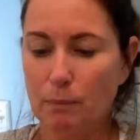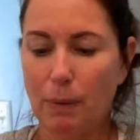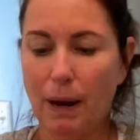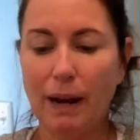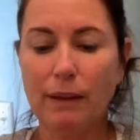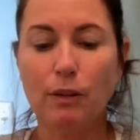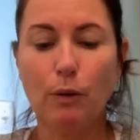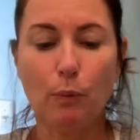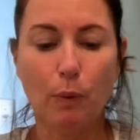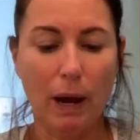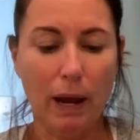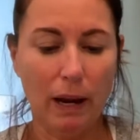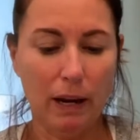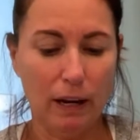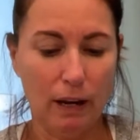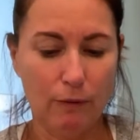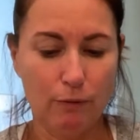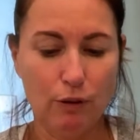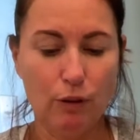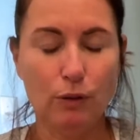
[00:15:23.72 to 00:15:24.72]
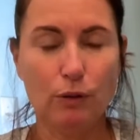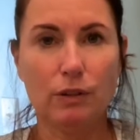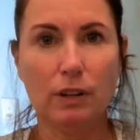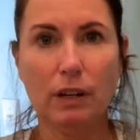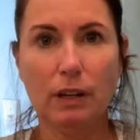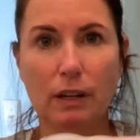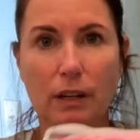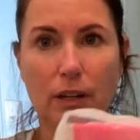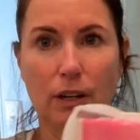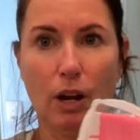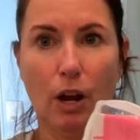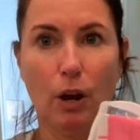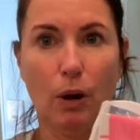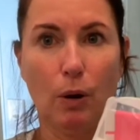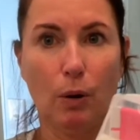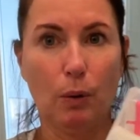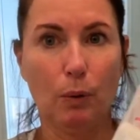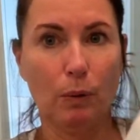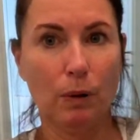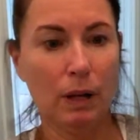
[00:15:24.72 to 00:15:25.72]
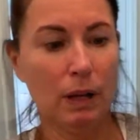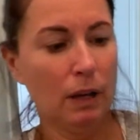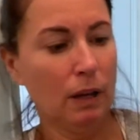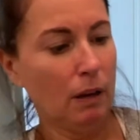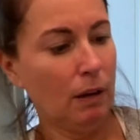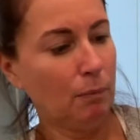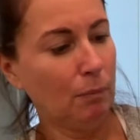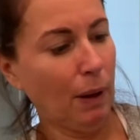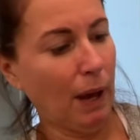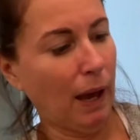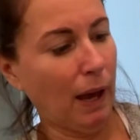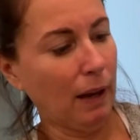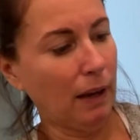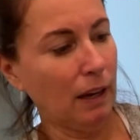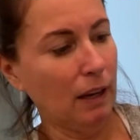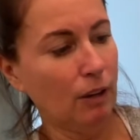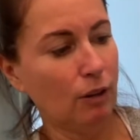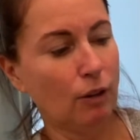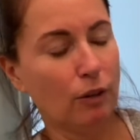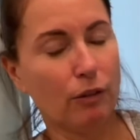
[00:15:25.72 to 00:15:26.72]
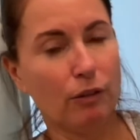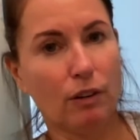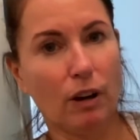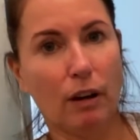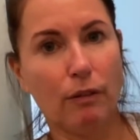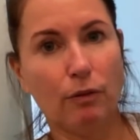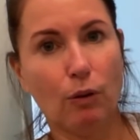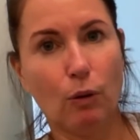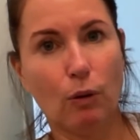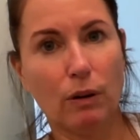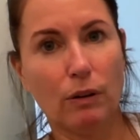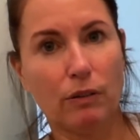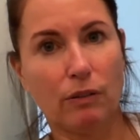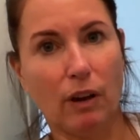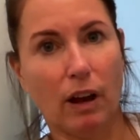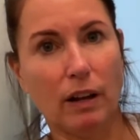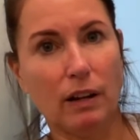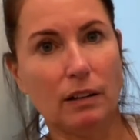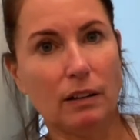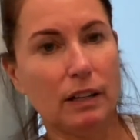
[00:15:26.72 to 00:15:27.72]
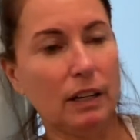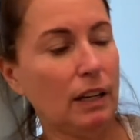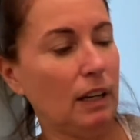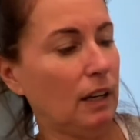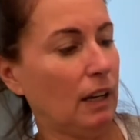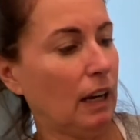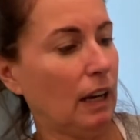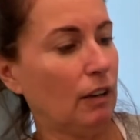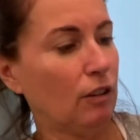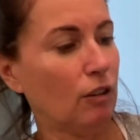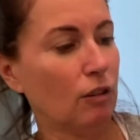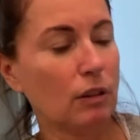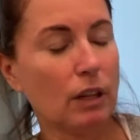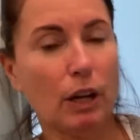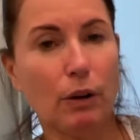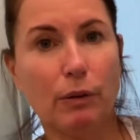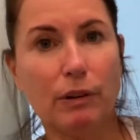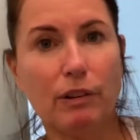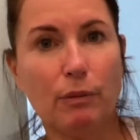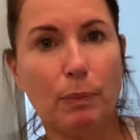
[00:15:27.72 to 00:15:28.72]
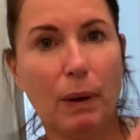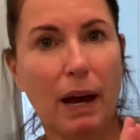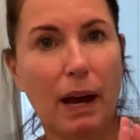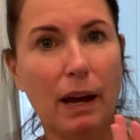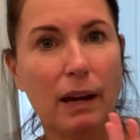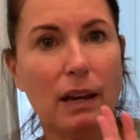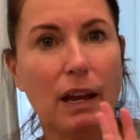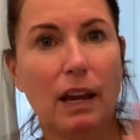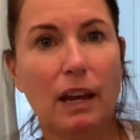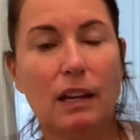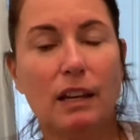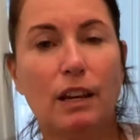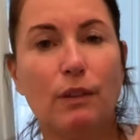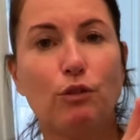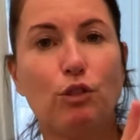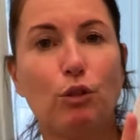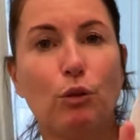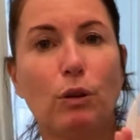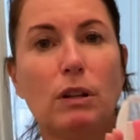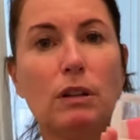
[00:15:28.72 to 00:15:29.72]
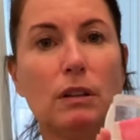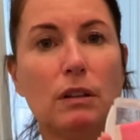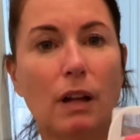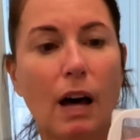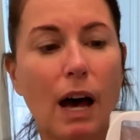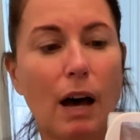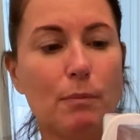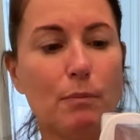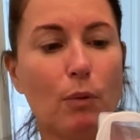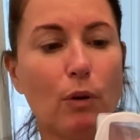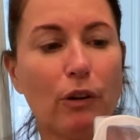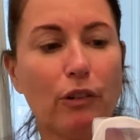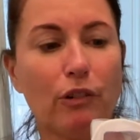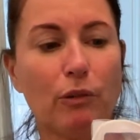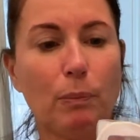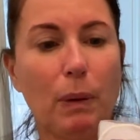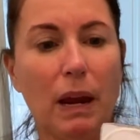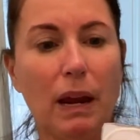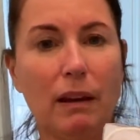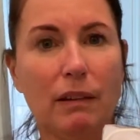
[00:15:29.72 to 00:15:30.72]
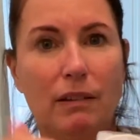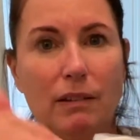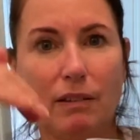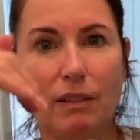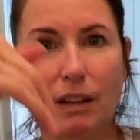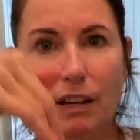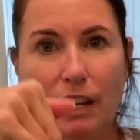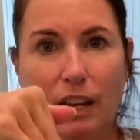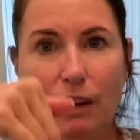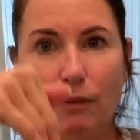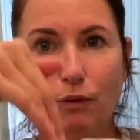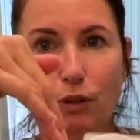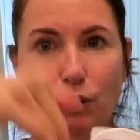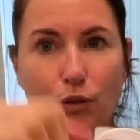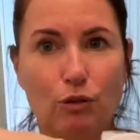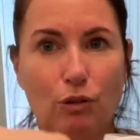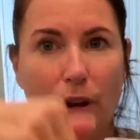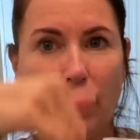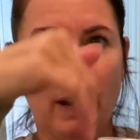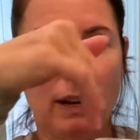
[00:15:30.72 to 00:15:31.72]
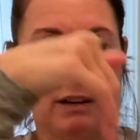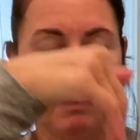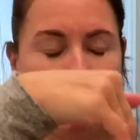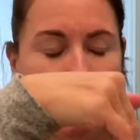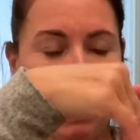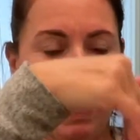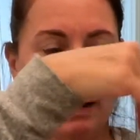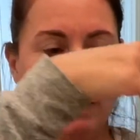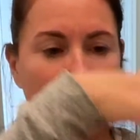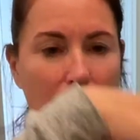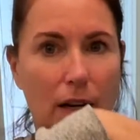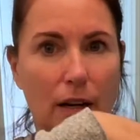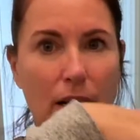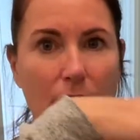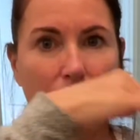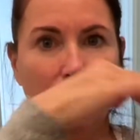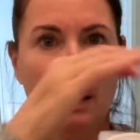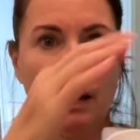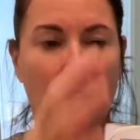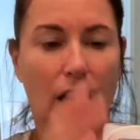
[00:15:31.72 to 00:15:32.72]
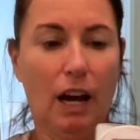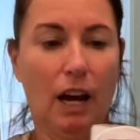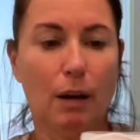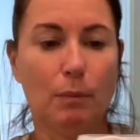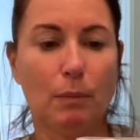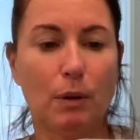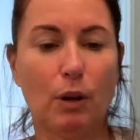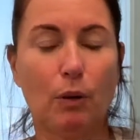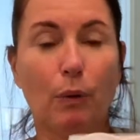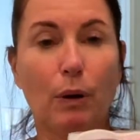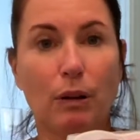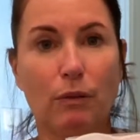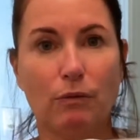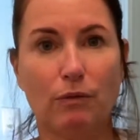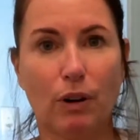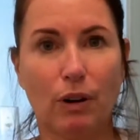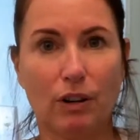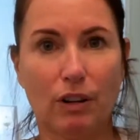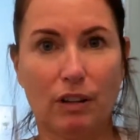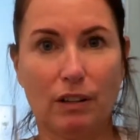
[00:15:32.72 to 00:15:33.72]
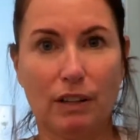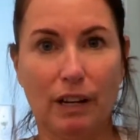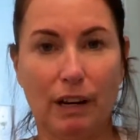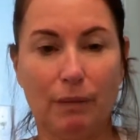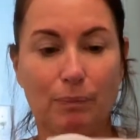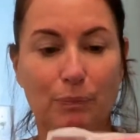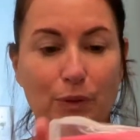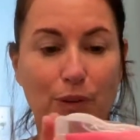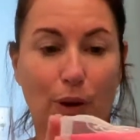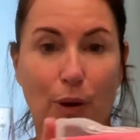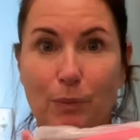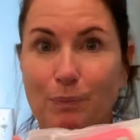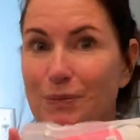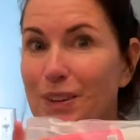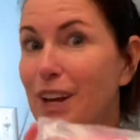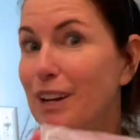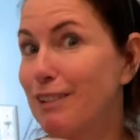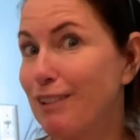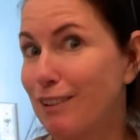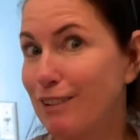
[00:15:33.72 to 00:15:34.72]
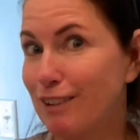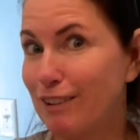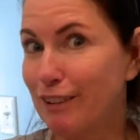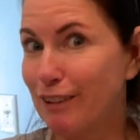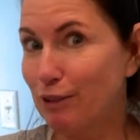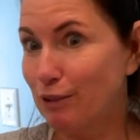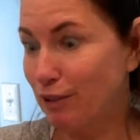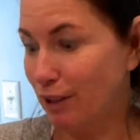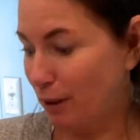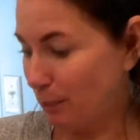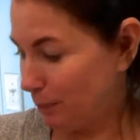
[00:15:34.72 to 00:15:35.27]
By the way, if you didn't know, packing your stuff horizontally in your liquids bag gives you a lot more space than if you try to pack it going vertically. So just a little tip.